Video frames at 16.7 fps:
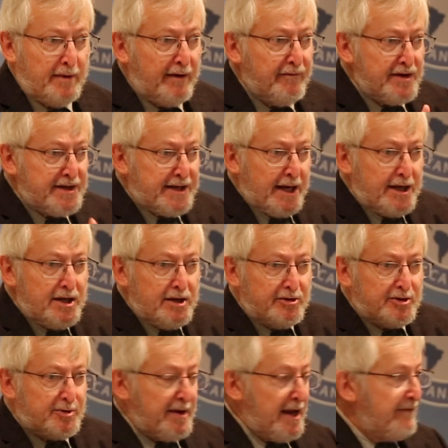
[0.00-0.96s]
every 10
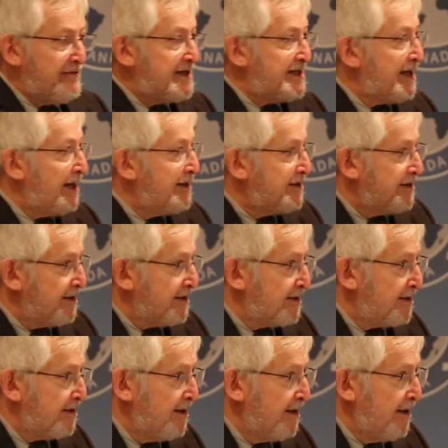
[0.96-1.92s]
years we have a
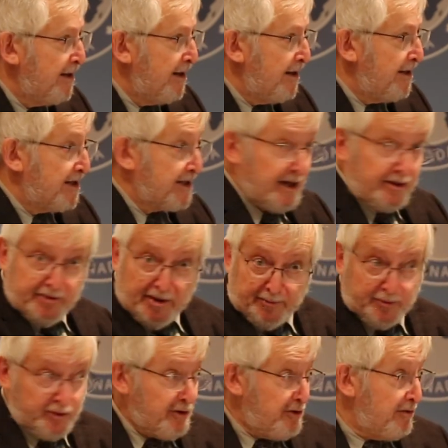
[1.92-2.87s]
census in this country.
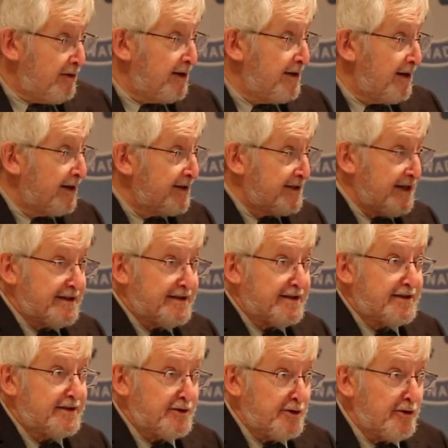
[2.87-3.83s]
I'm sure you conduct
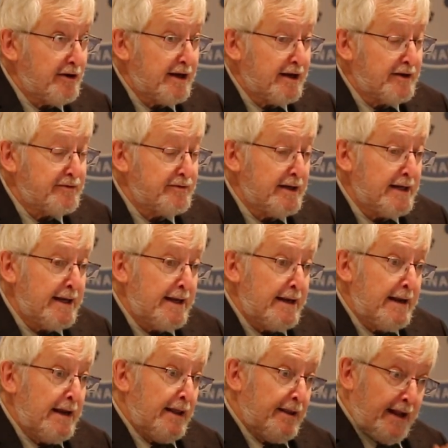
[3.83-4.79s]
censuses in your country.
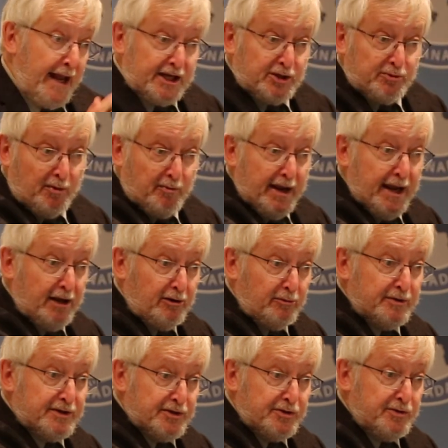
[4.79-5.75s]
The last one we
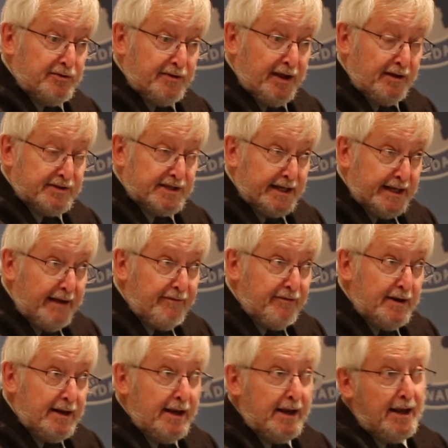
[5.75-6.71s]
held was in
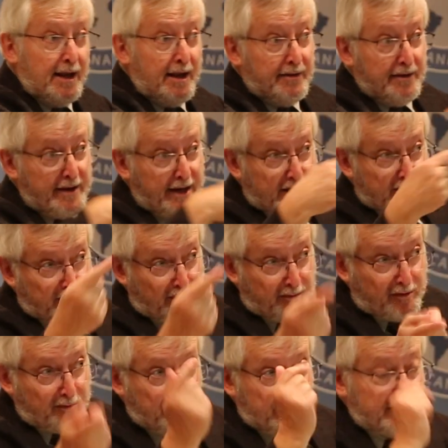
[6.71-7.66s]
2011. The next
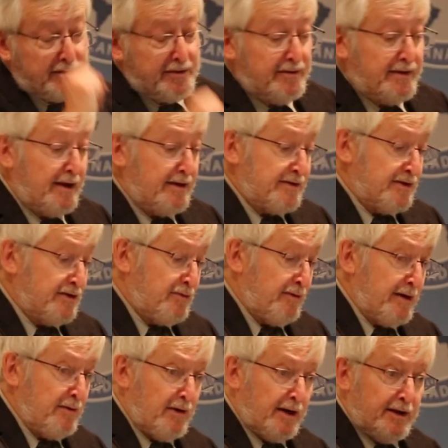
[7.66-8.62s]
one will be in
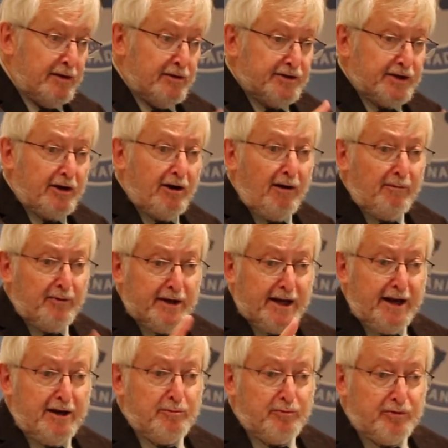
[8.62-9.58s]
2021. And there's a
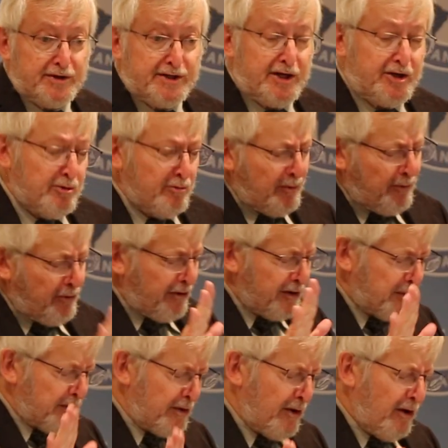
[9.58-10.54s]
complicated procedure, I won't bore
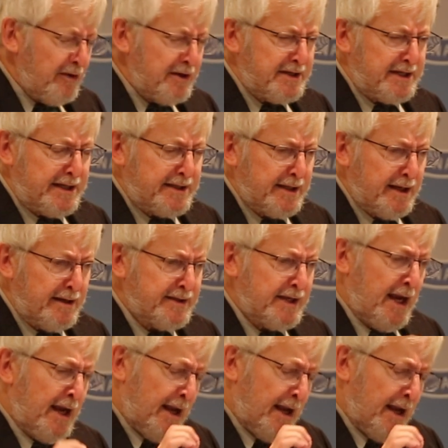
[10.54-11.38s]
you with all the details,